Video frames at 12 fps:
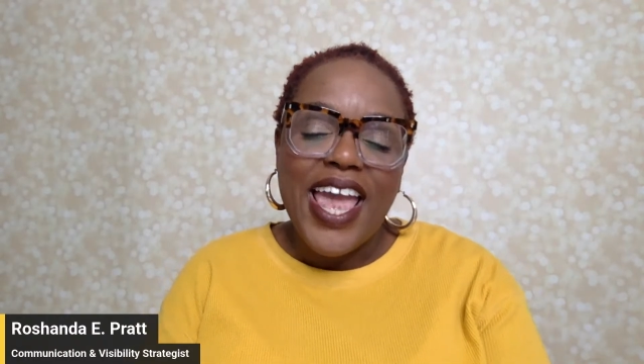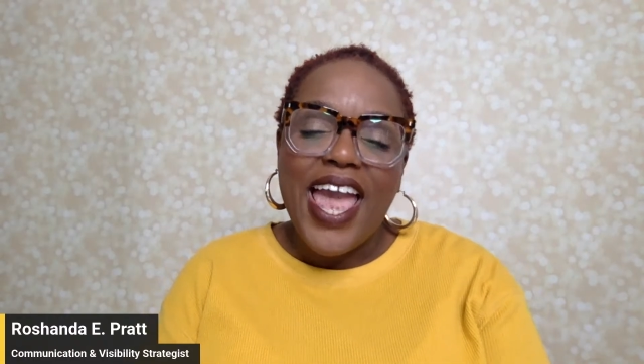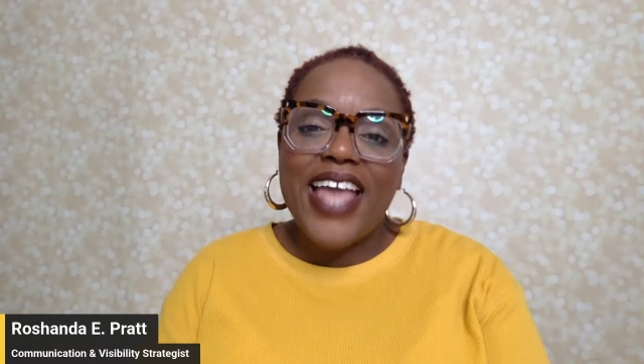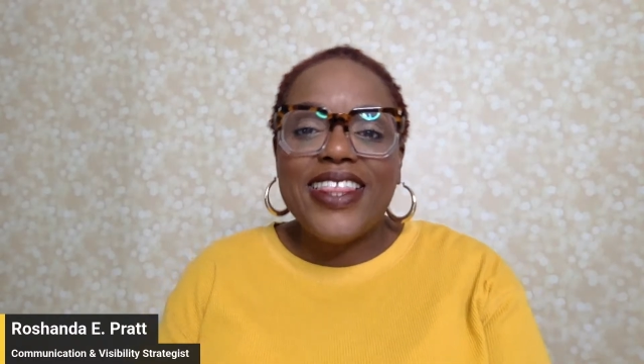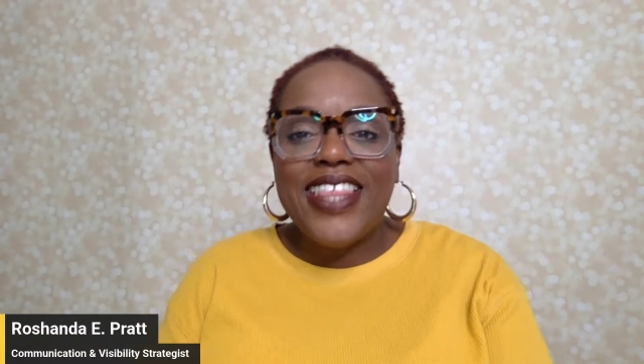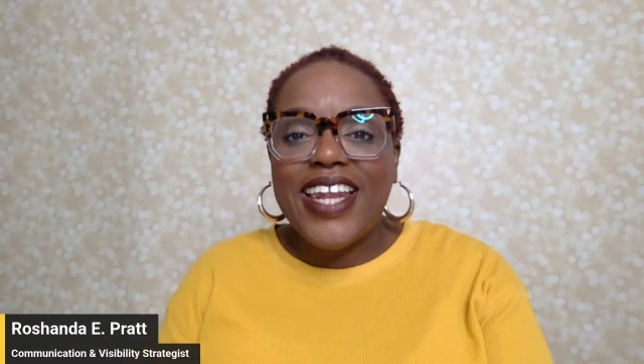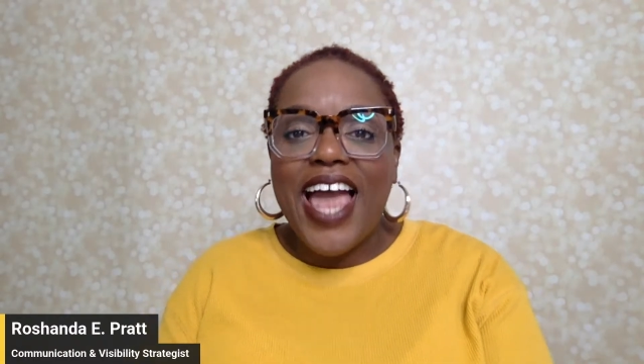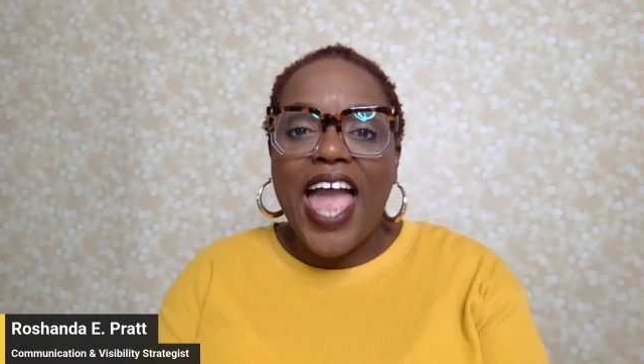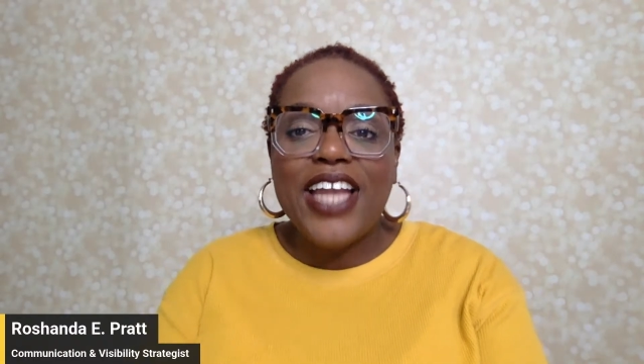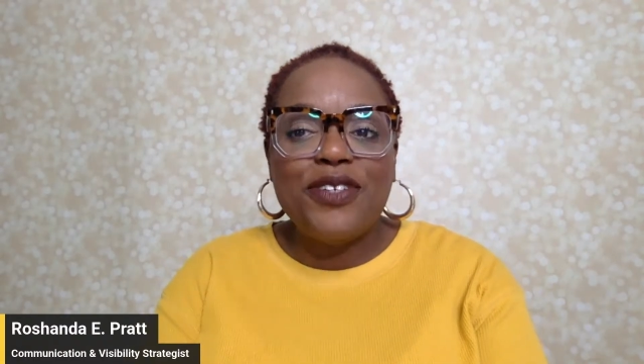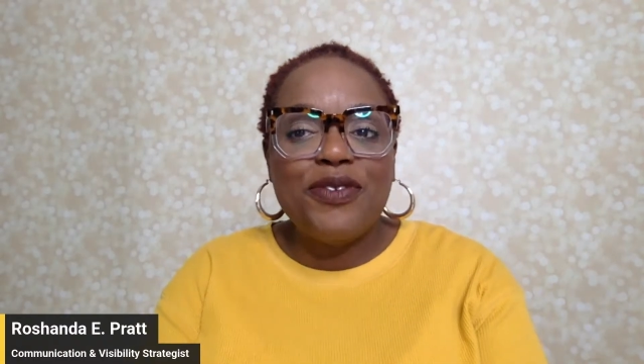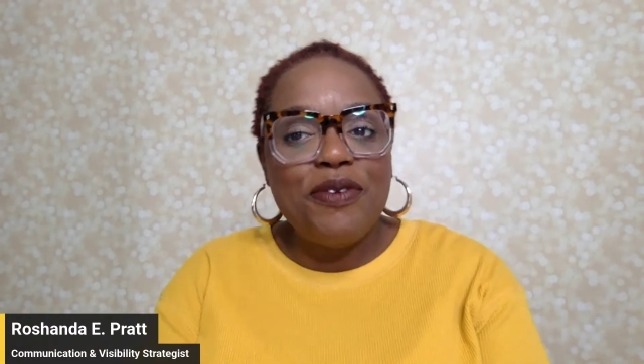And then I
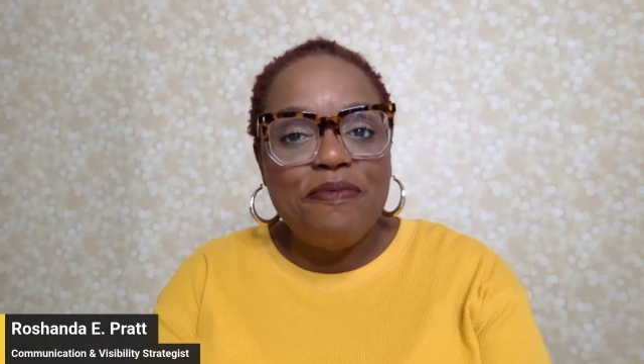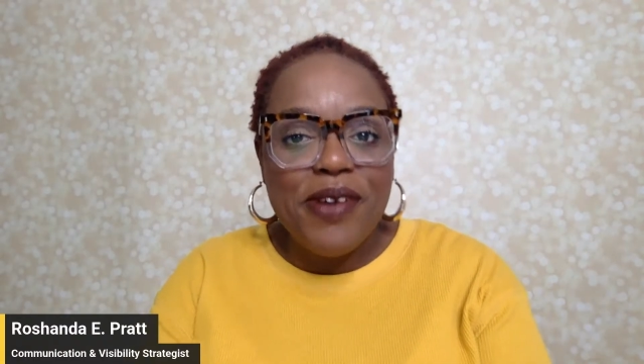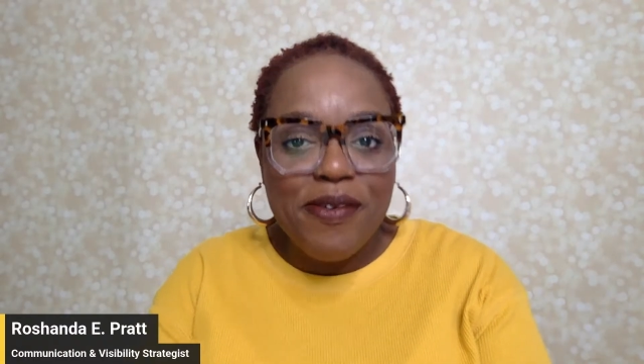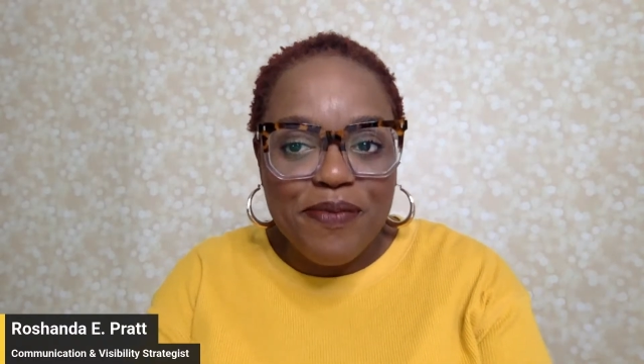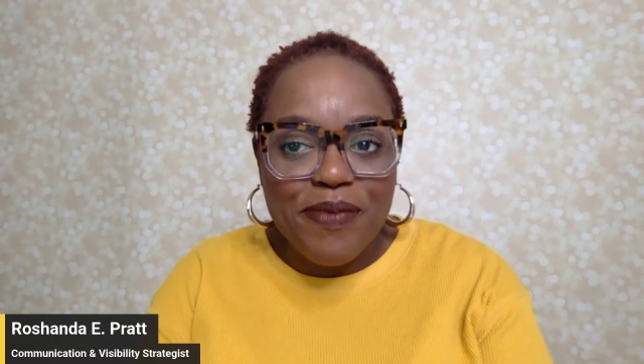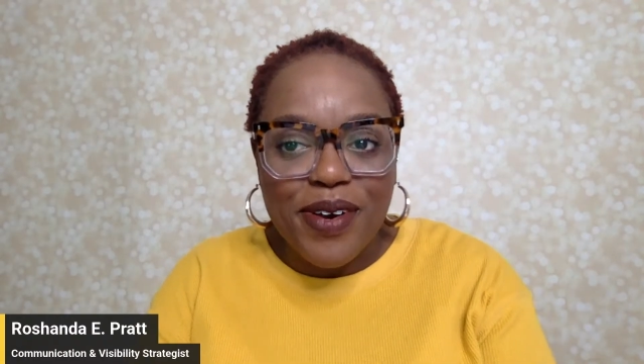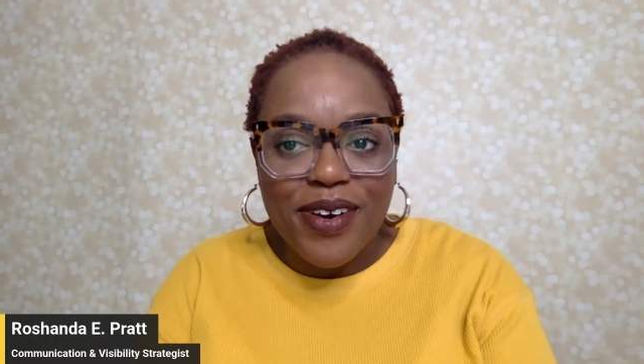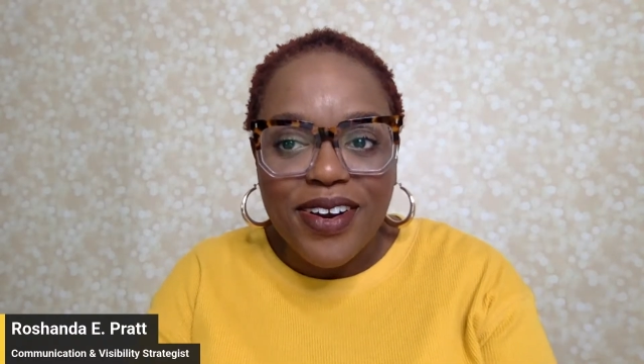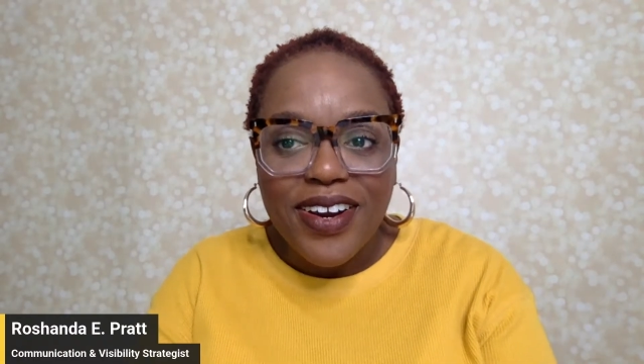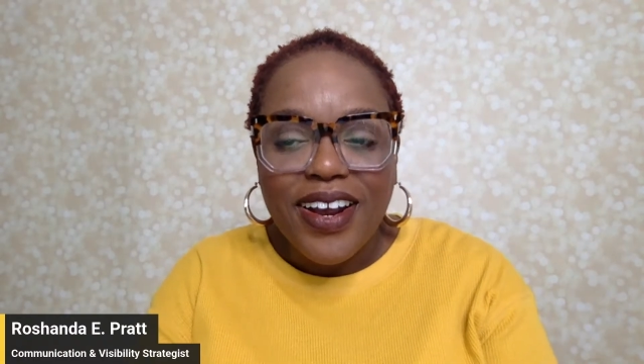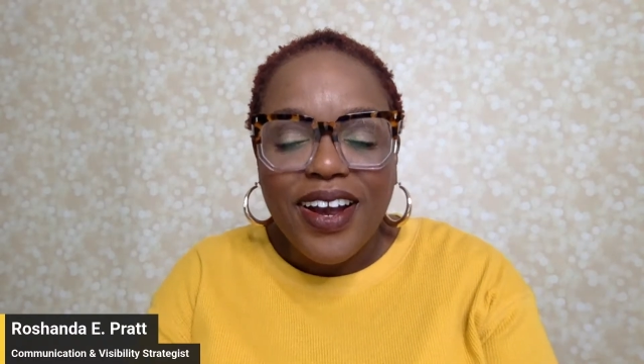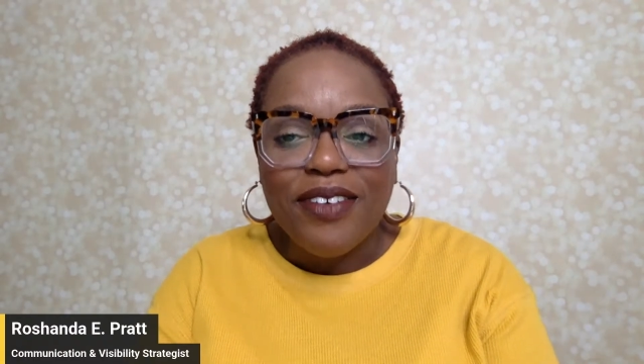had to remember
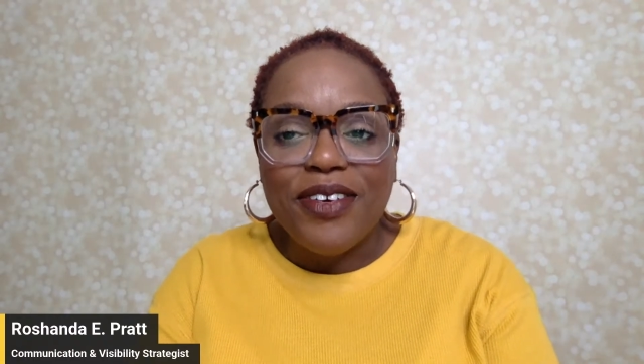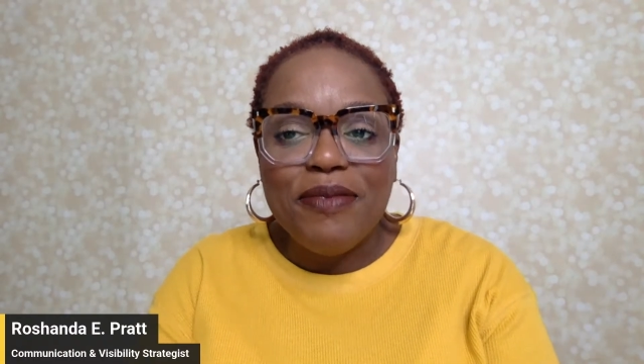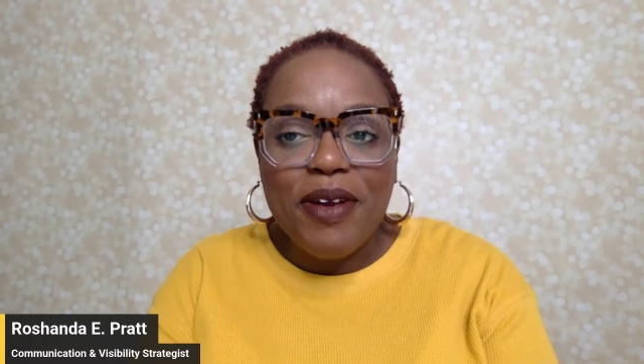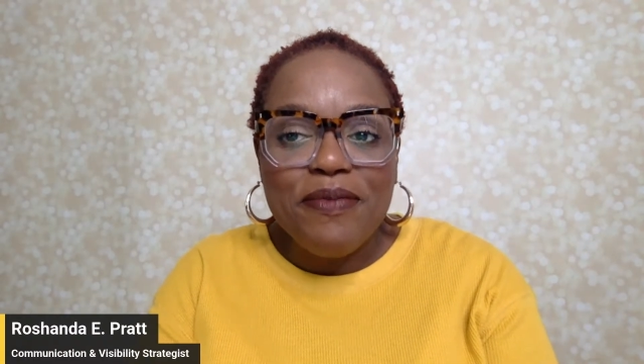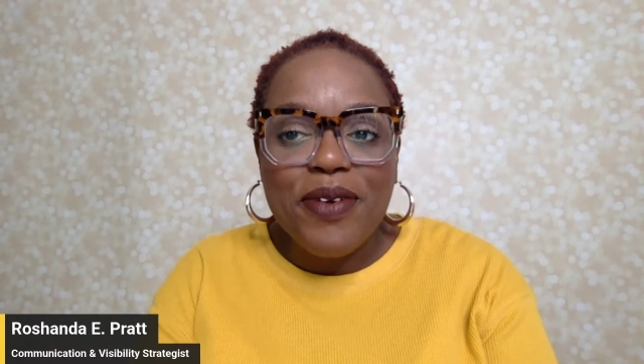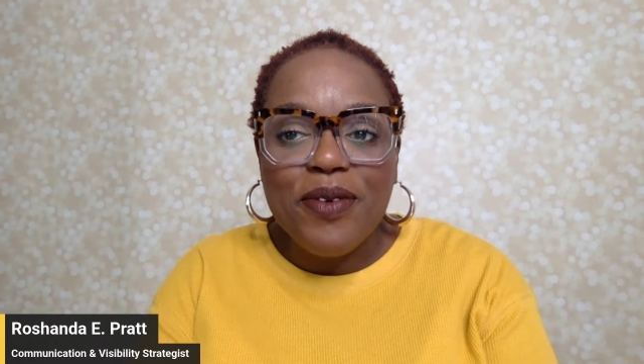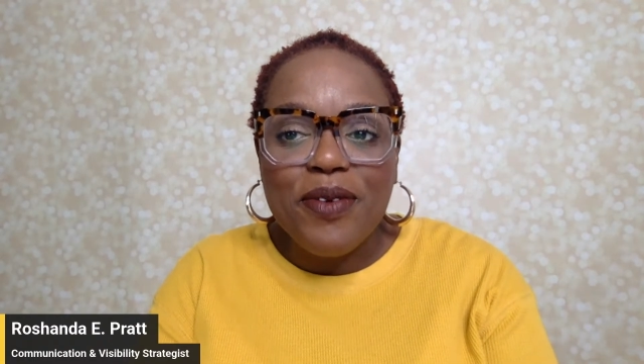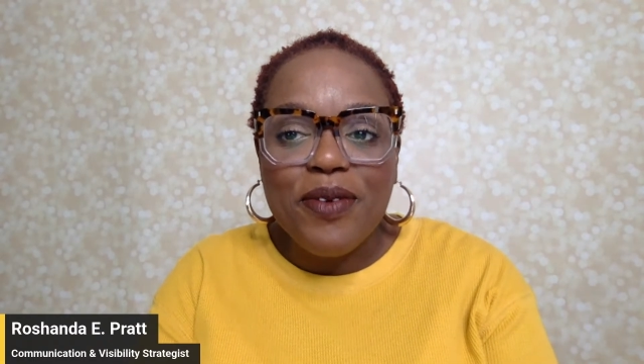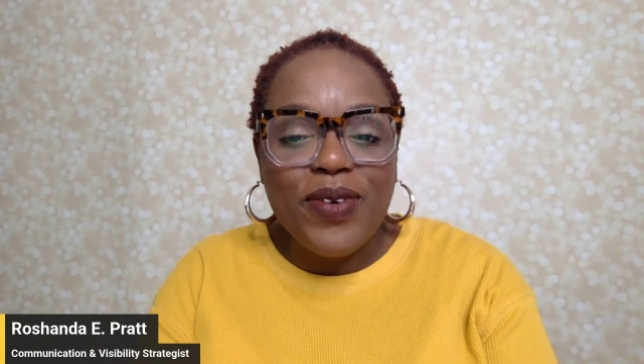what